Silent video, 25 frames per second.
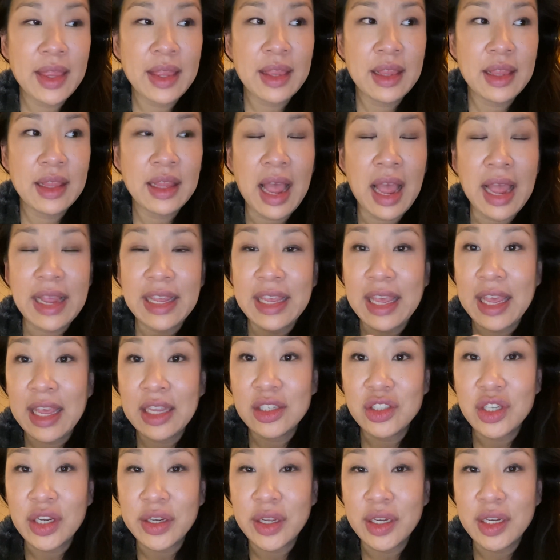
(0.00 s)
I can't
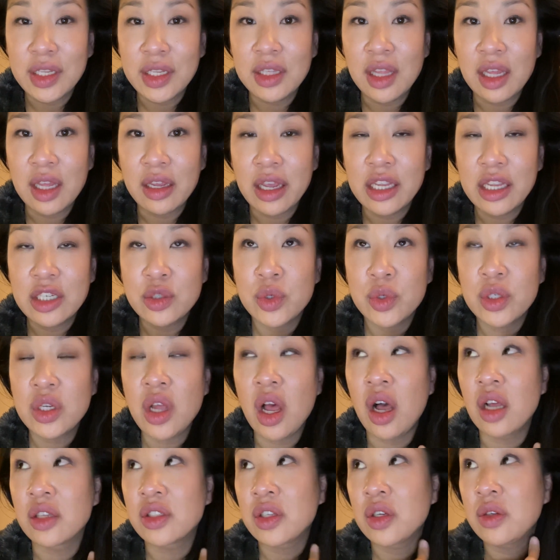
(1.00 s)
check any luggage, which
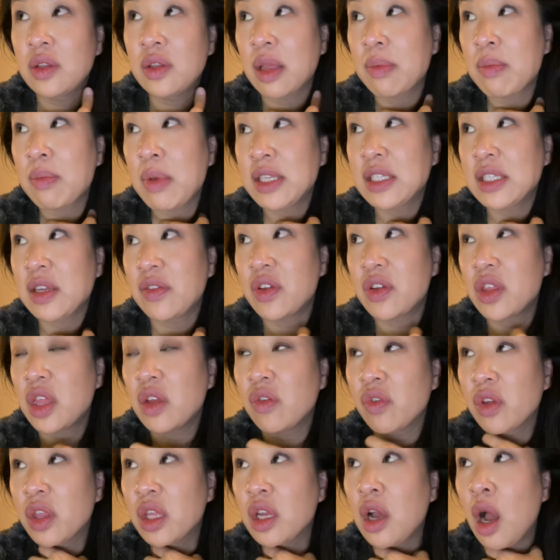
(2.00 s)
also like makes everything
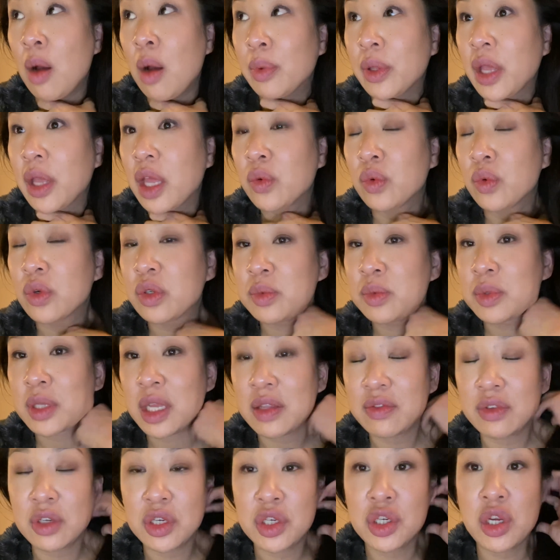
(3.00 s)
really complicated, which means I
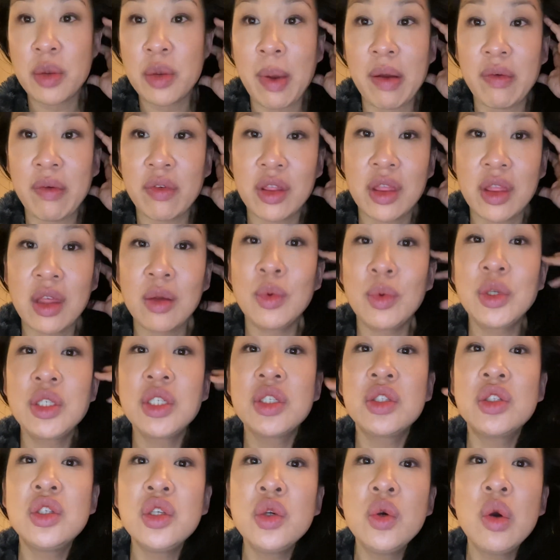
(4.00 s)
have to ship everything, which
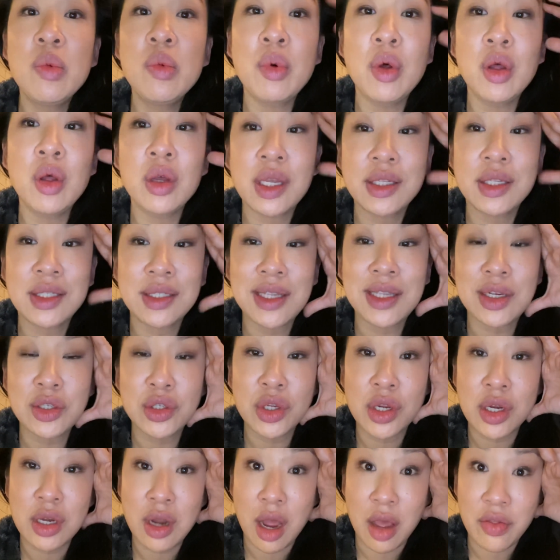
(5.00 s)
is doable because it's
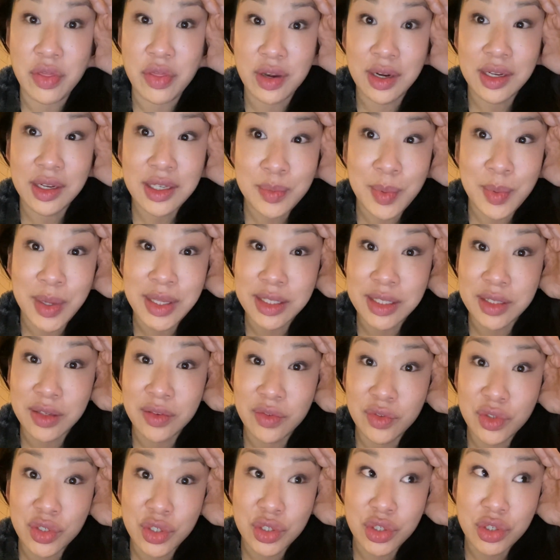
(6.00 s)
actually not that
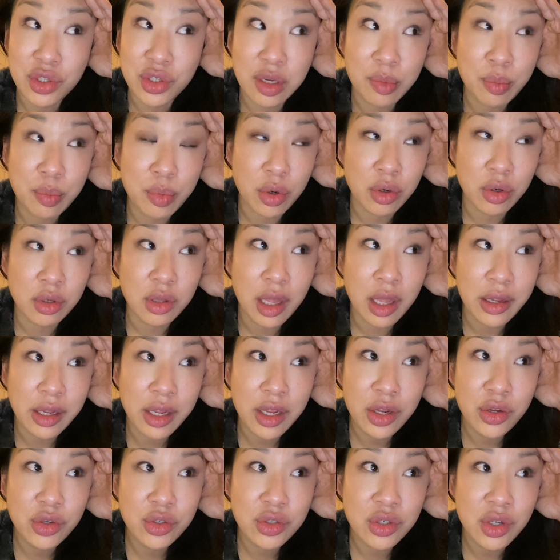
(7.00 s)
expensive to ship your
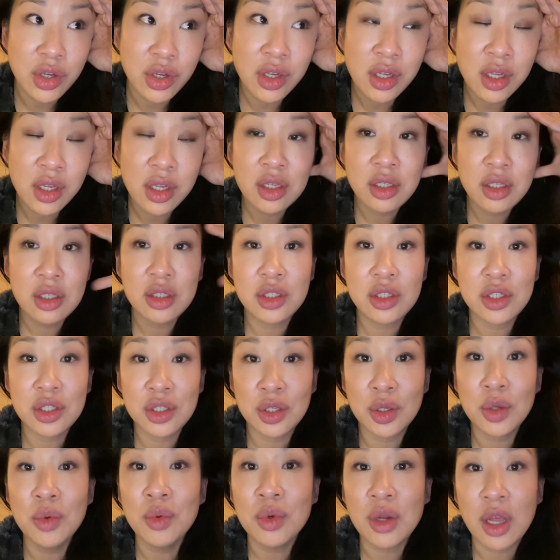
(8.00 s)
luggage. Just
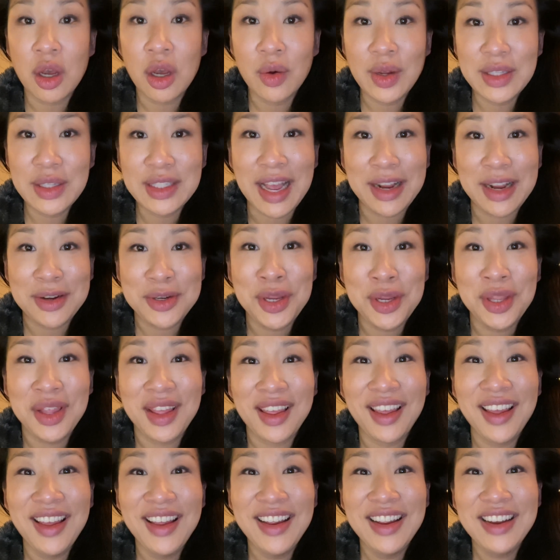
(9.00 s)
so you know, it's
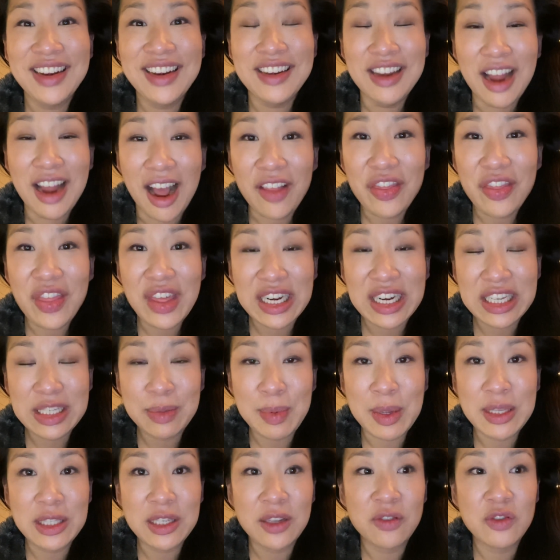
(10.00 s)
actually not that
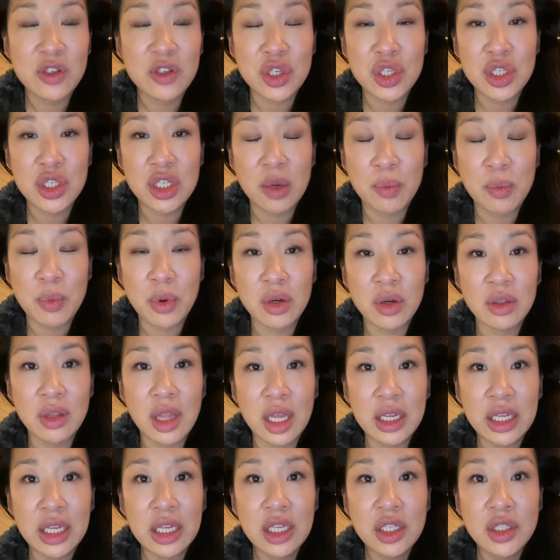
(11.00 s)
expensive to ship your
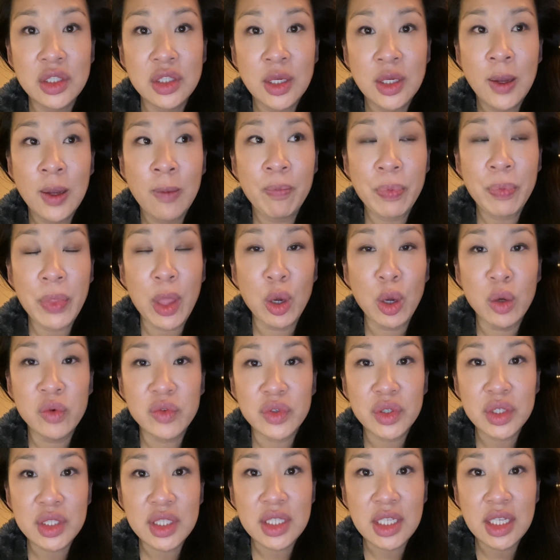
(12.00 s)
luggage
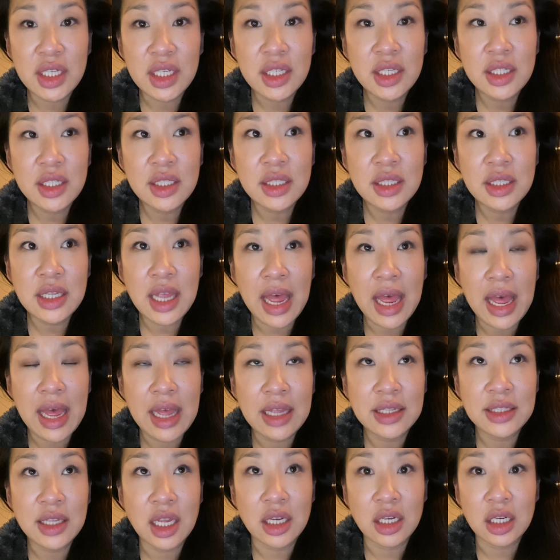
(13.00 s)
overseas
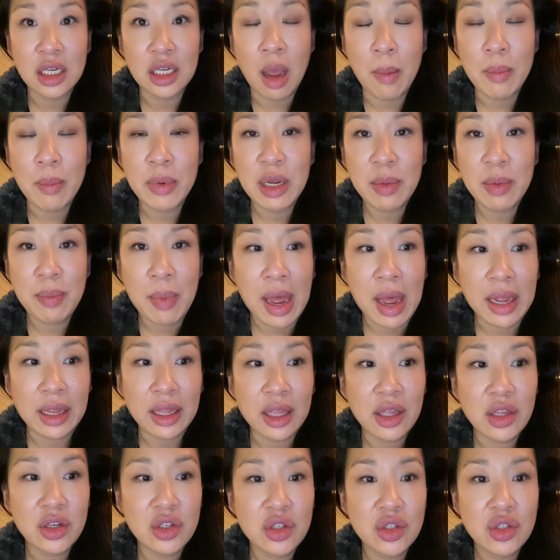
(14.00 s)
as unaccompanied
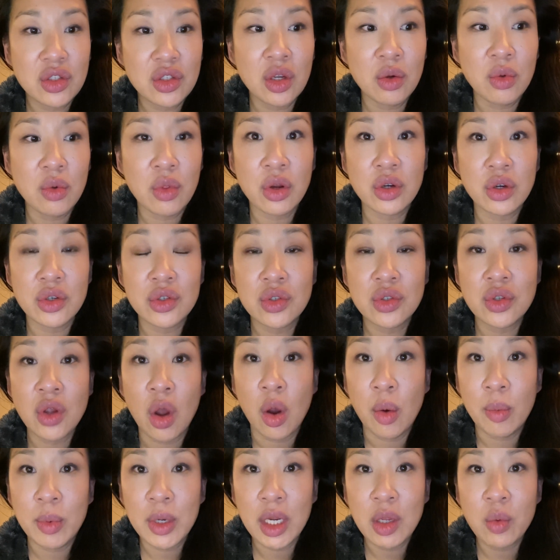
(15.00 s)
baggage. So there are
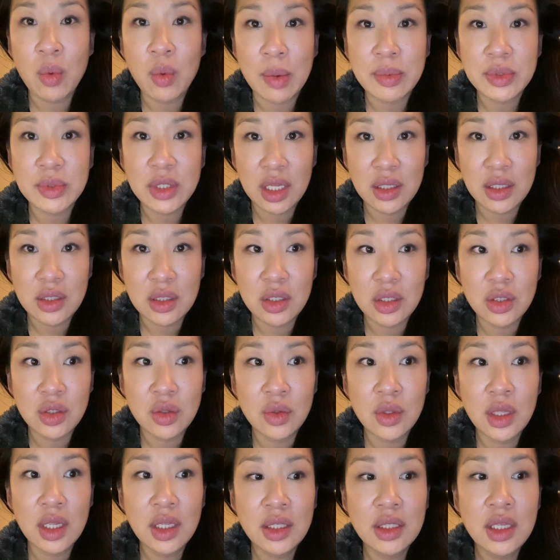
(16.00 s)
so many websites that do
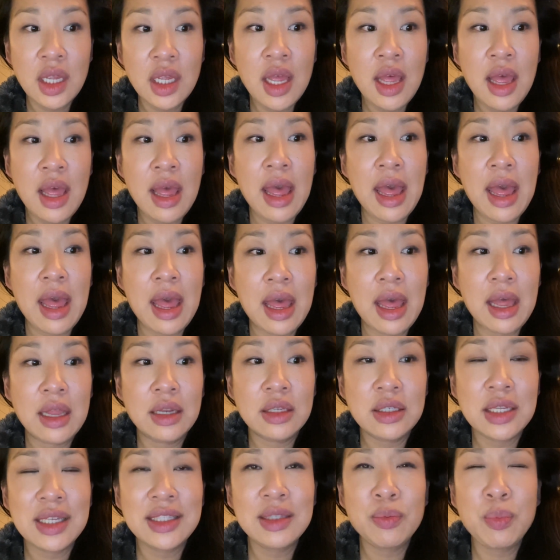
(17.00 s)
this,
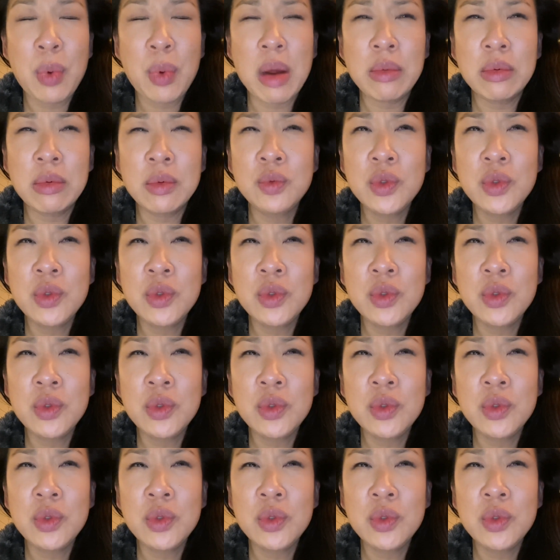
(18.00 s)
and it's probably